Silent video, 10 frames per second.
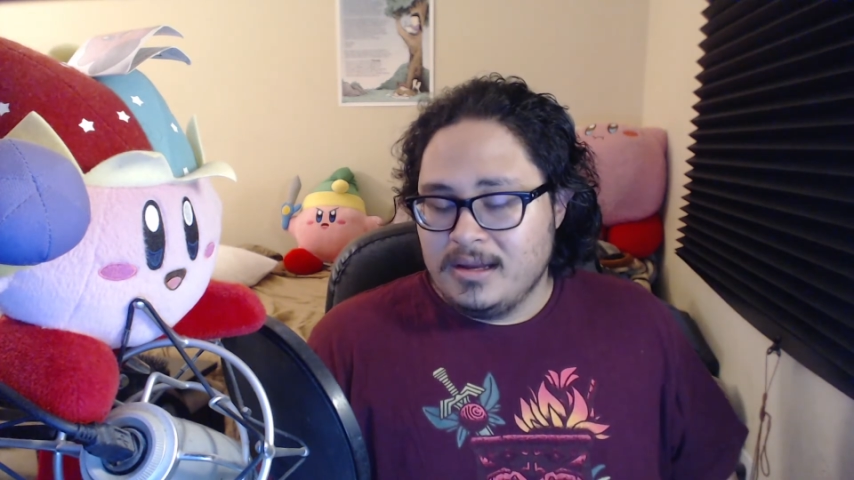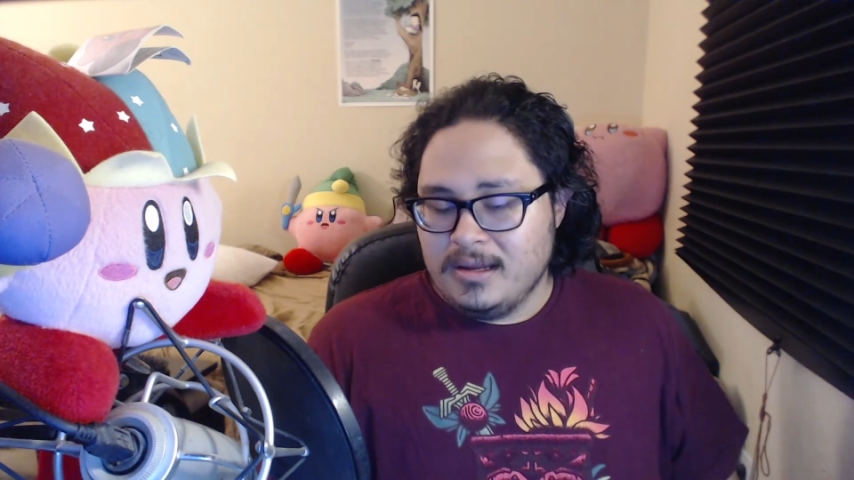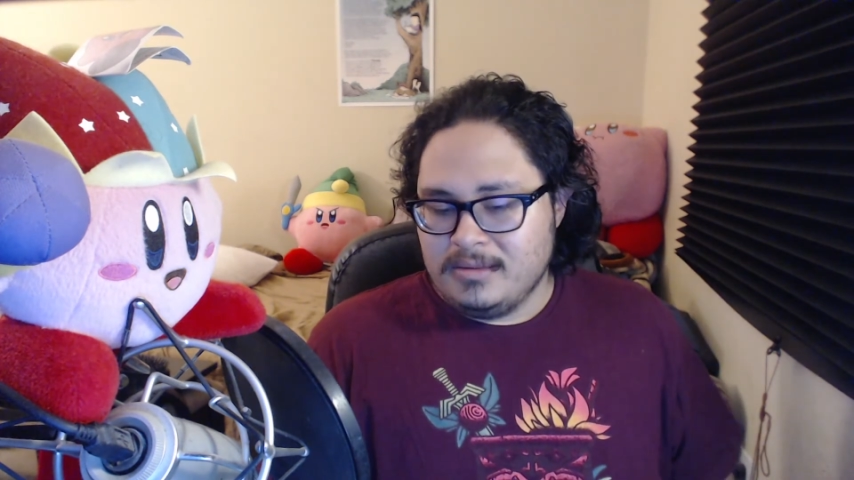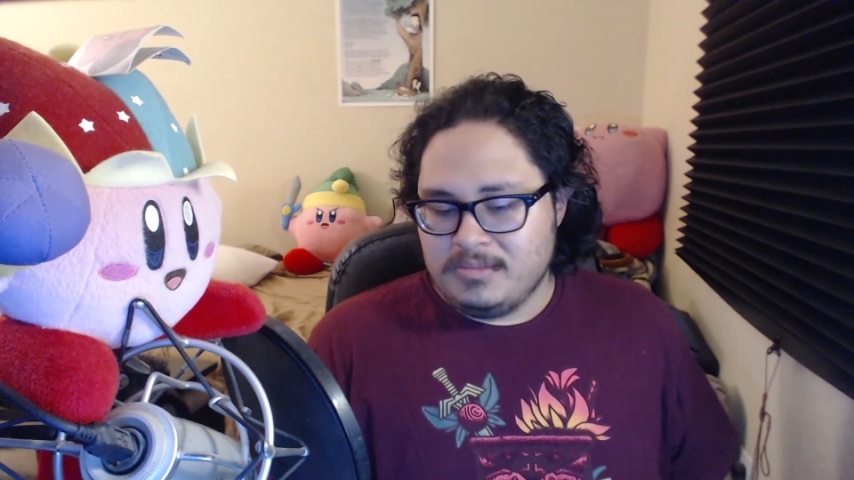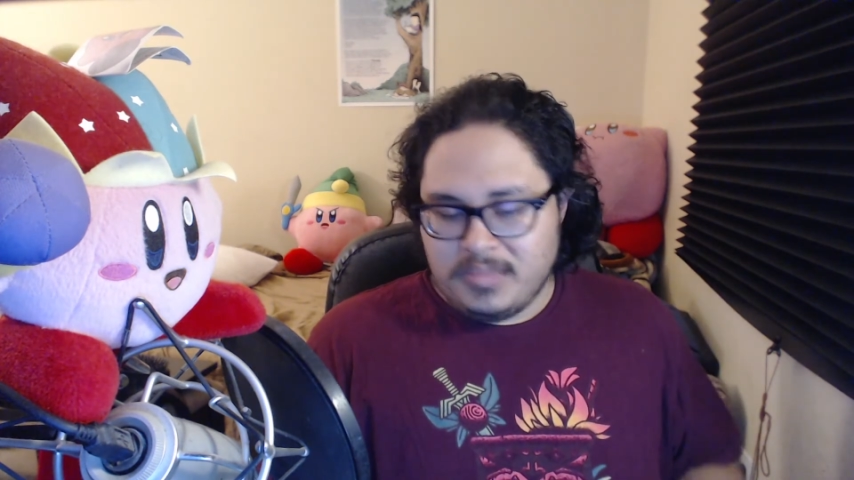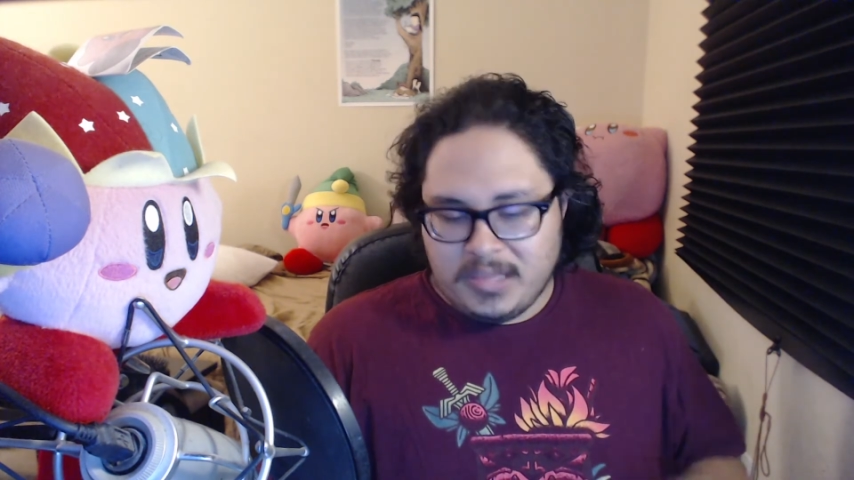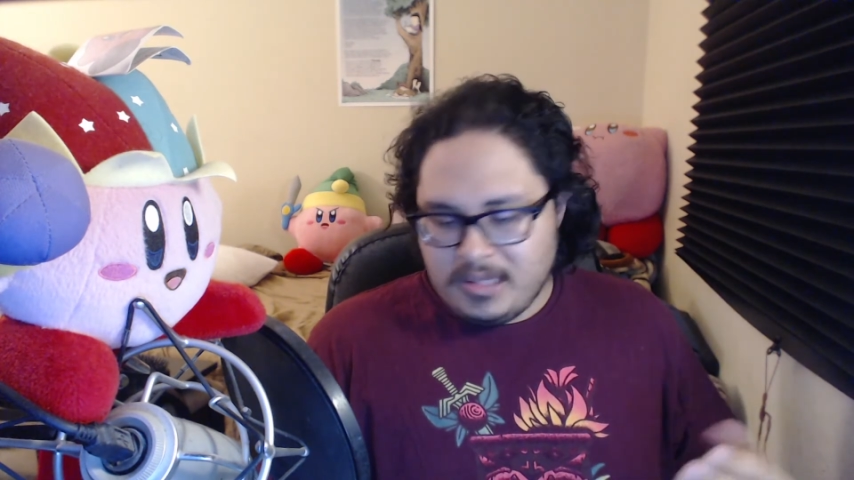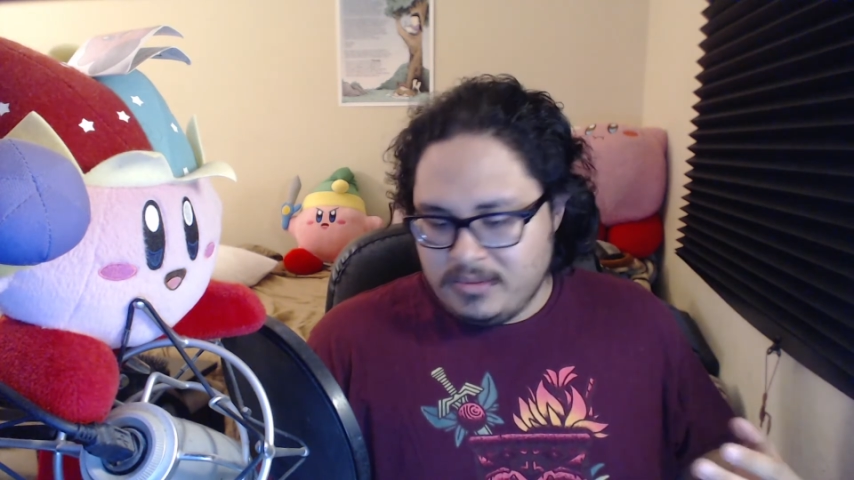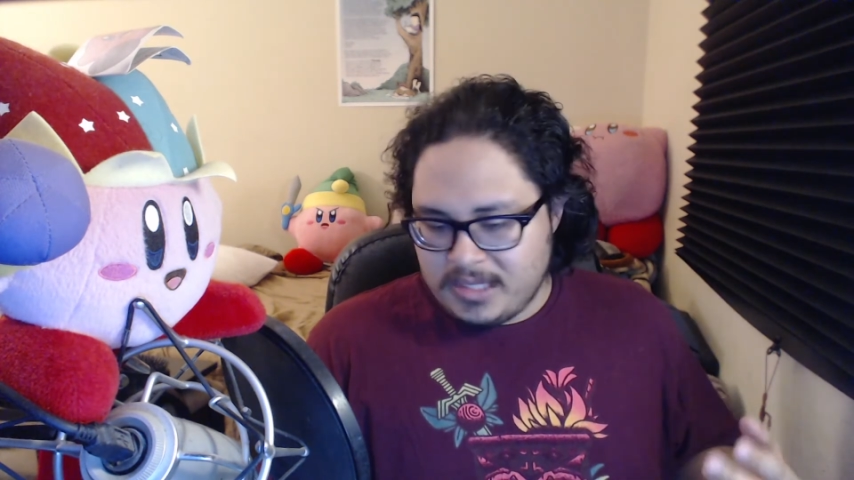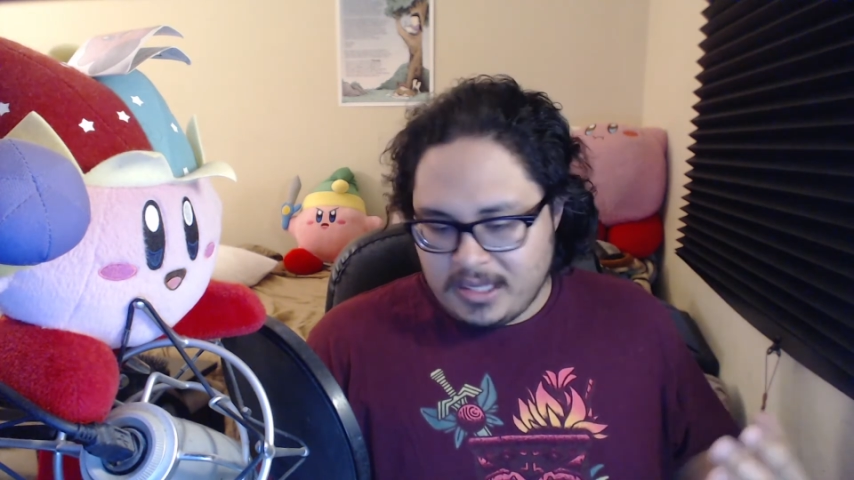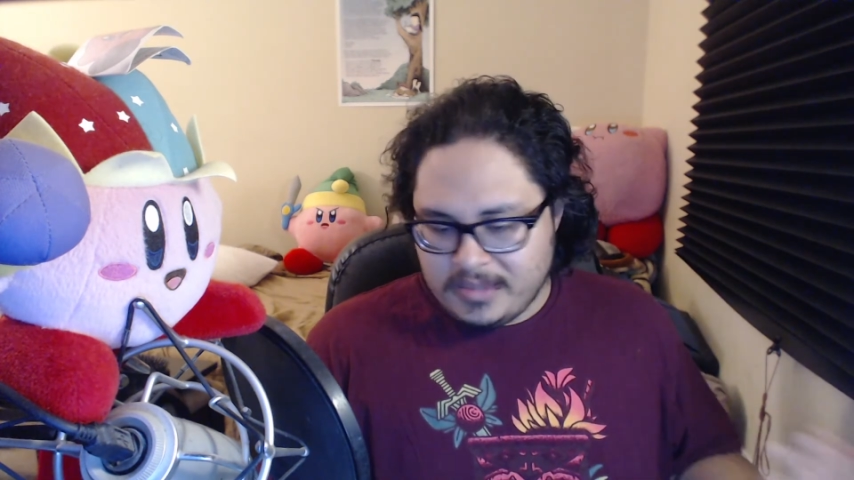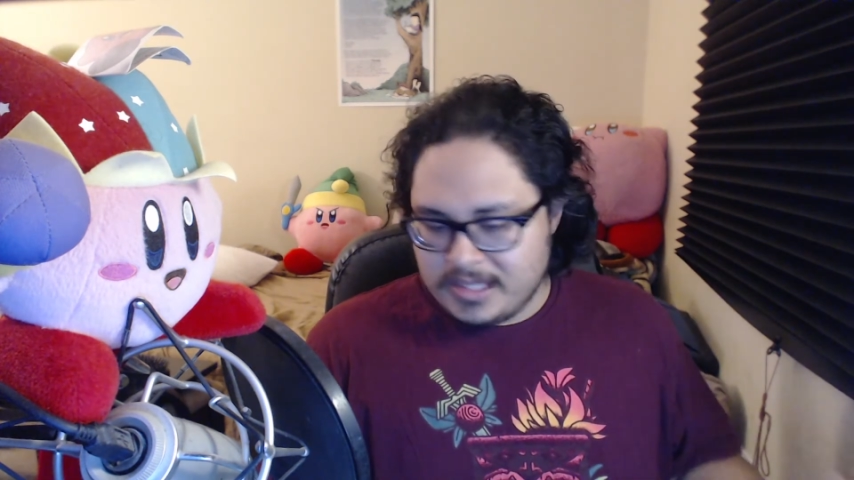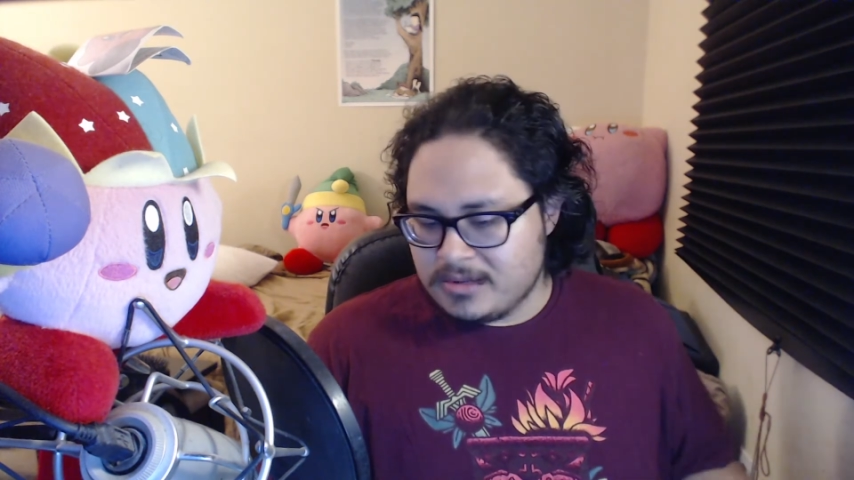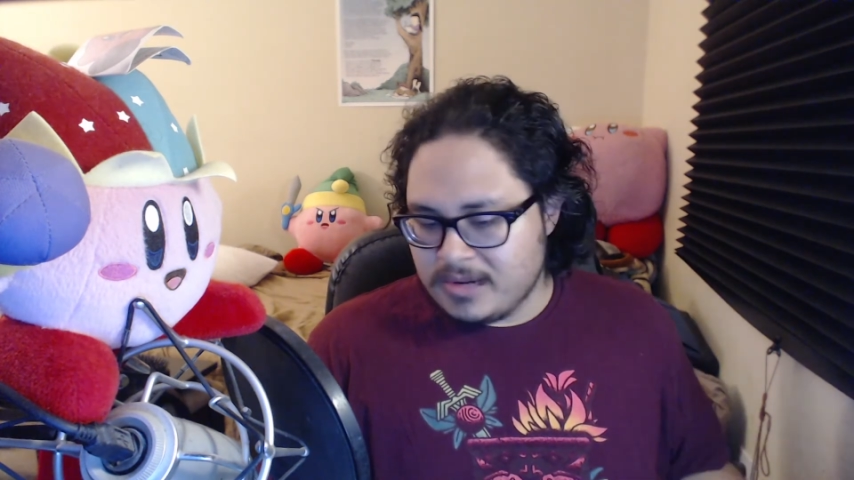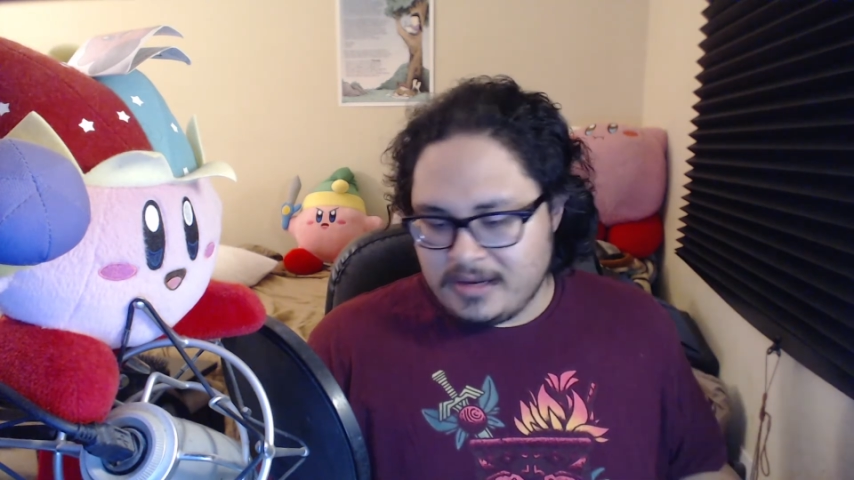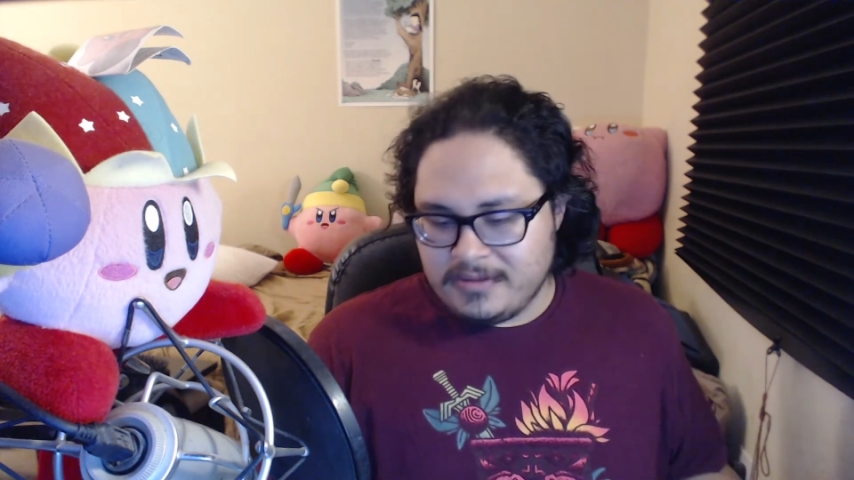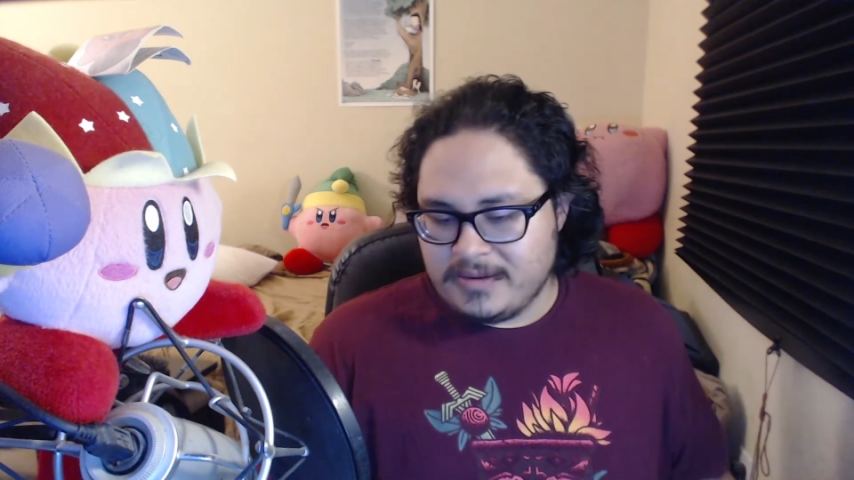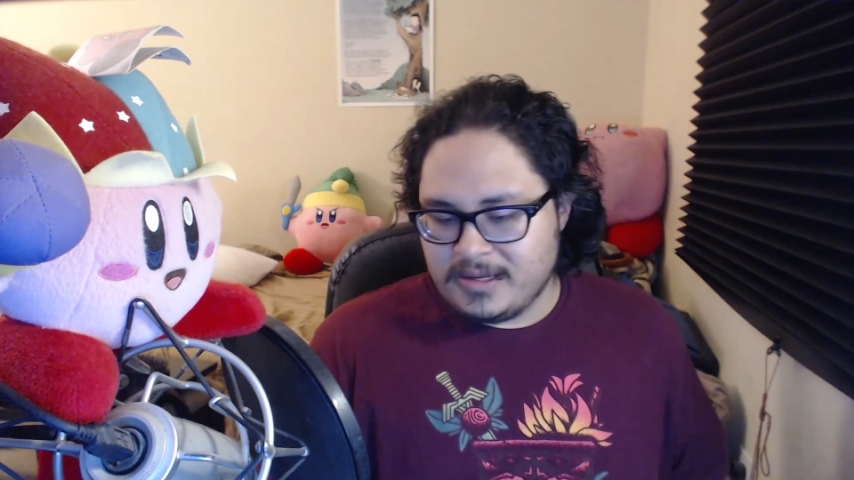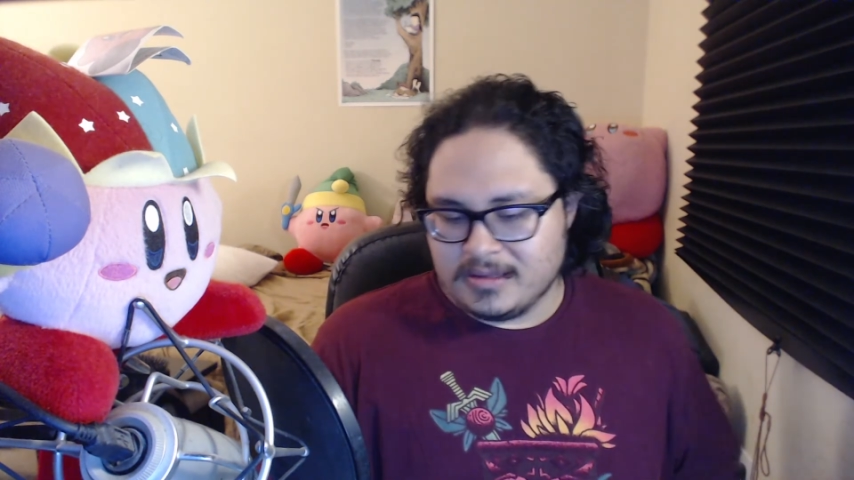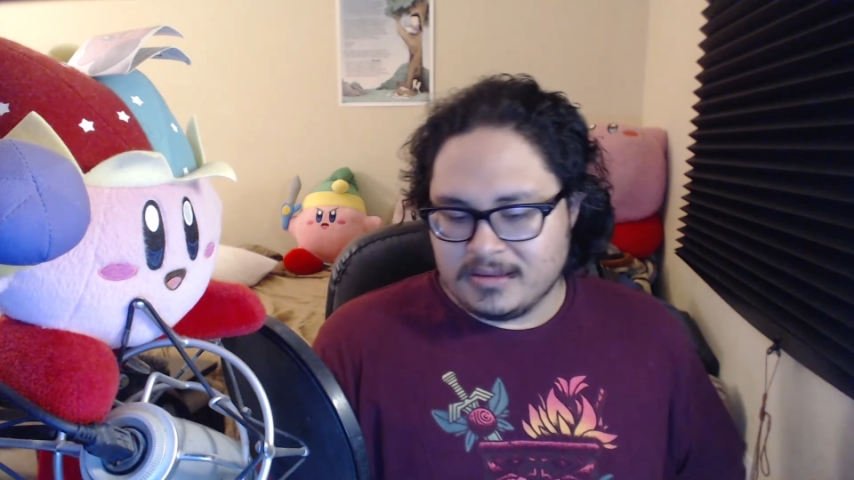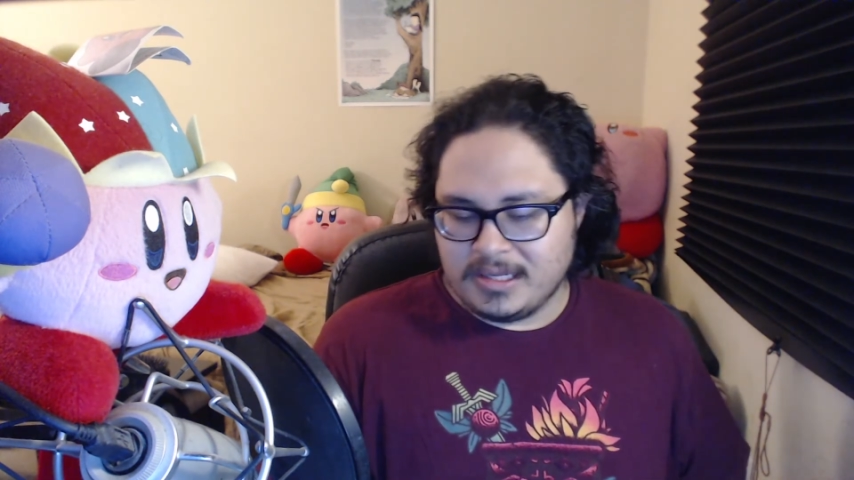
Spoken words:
"It was him and his grandfather.